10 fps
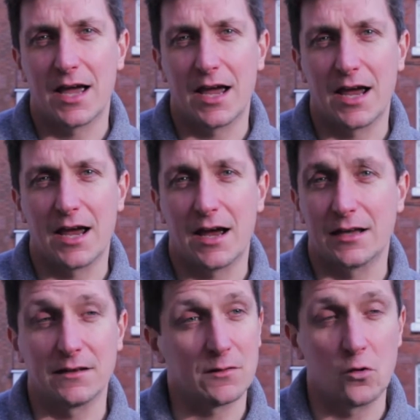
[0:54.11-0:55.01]
uh,
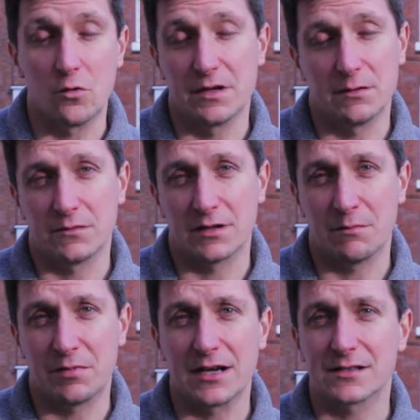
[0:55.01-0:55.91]
in the hope that
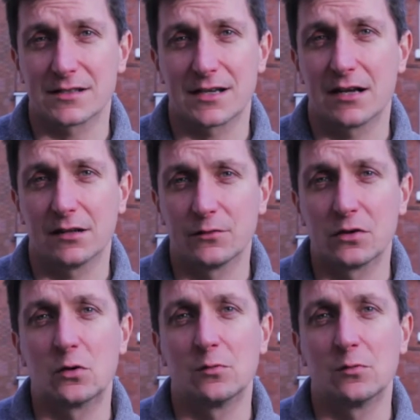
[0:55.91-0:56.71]
it breaks the cycle of youth